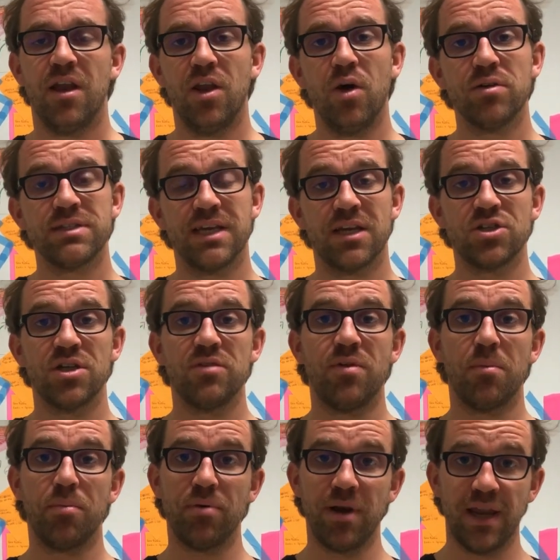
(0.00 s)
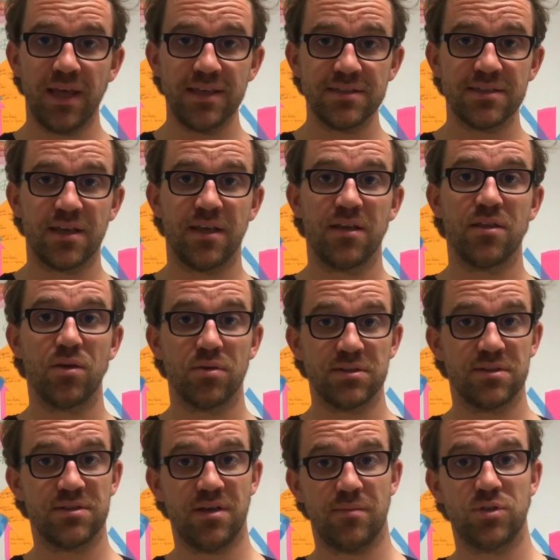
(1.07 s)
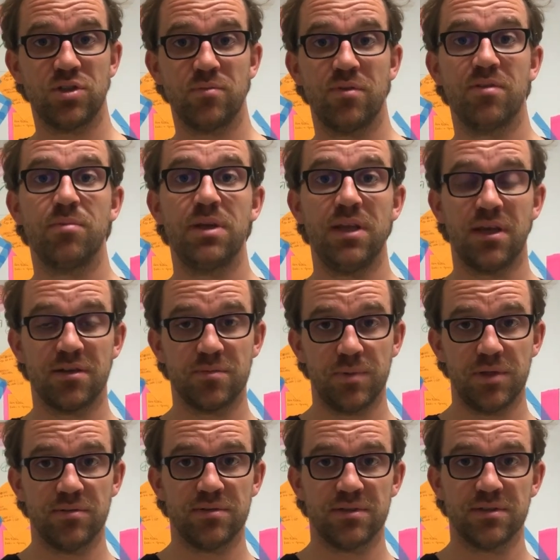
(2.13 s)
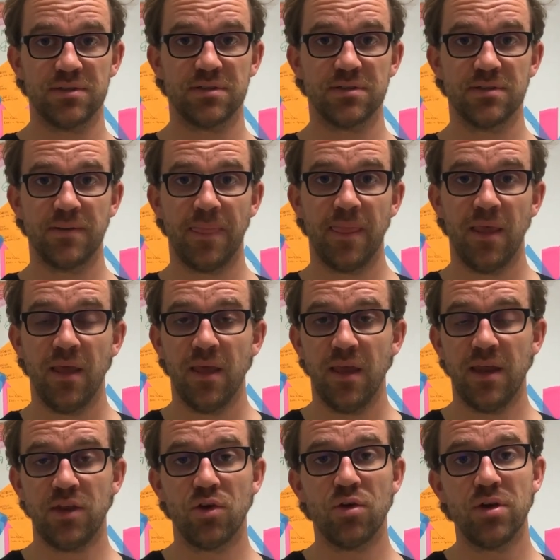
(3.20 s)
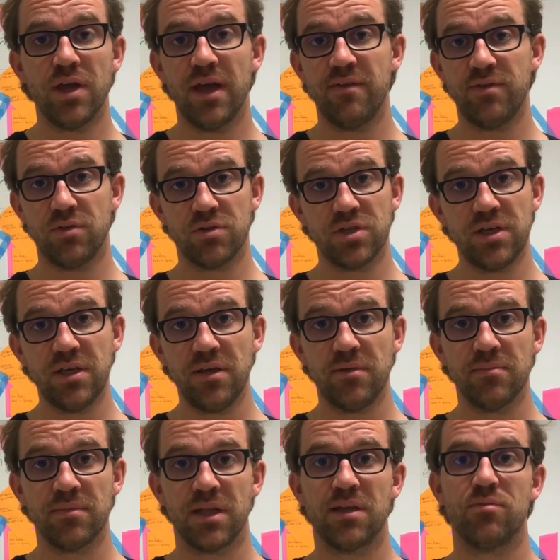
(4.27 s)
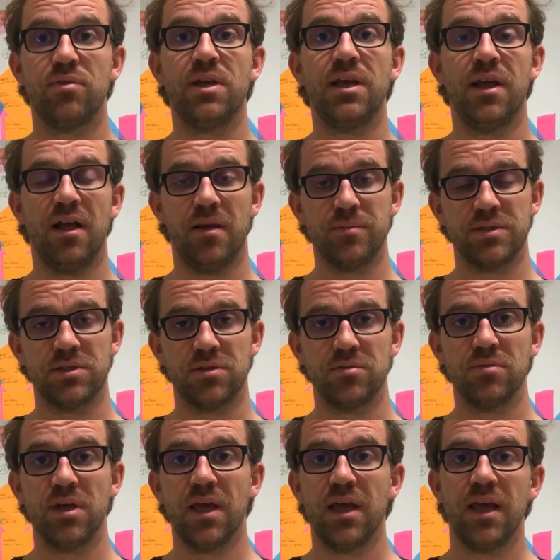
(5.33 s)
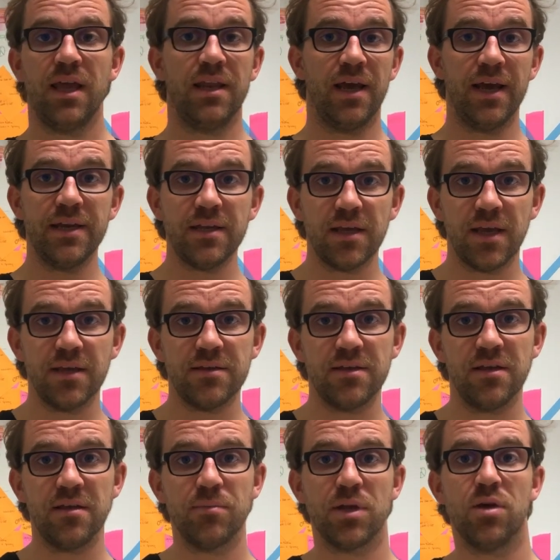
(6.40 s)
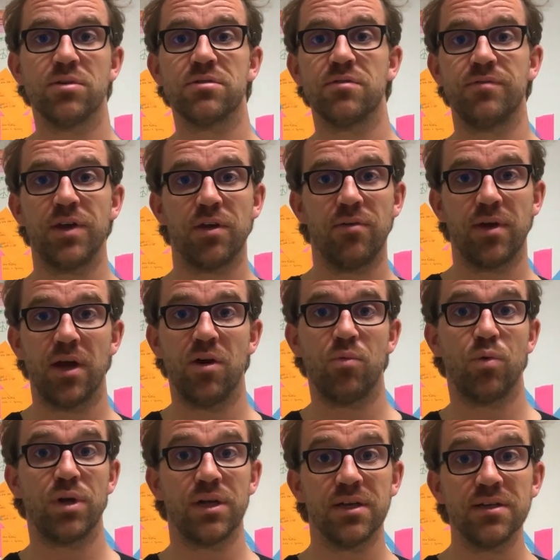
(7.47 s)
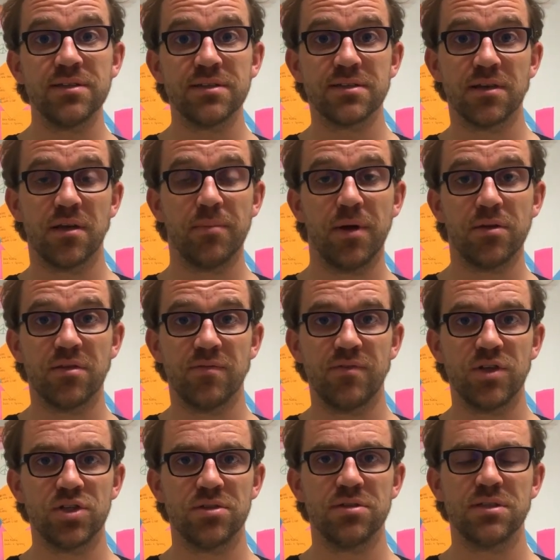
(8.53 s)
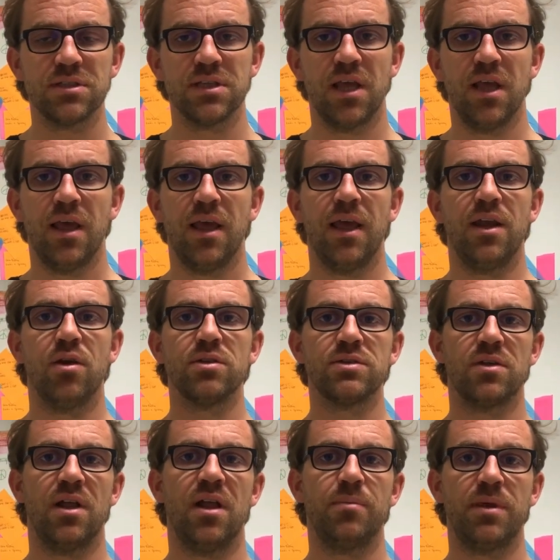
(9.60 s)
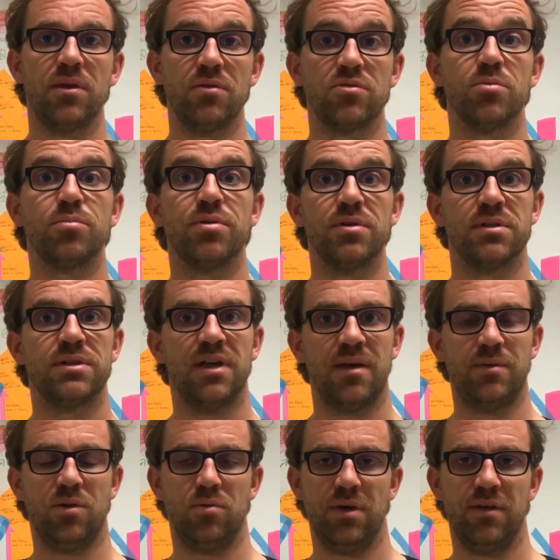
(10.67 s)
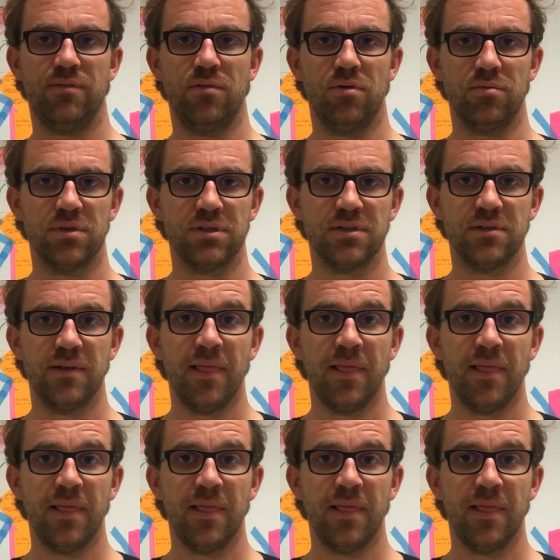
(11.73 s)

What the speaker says: No, it's actually replacing those assumptions with mini experiences. And you're going to have your team that really helps you in ideating, but also figuring out what it is about the visions, and also helping you to prototype your way forward.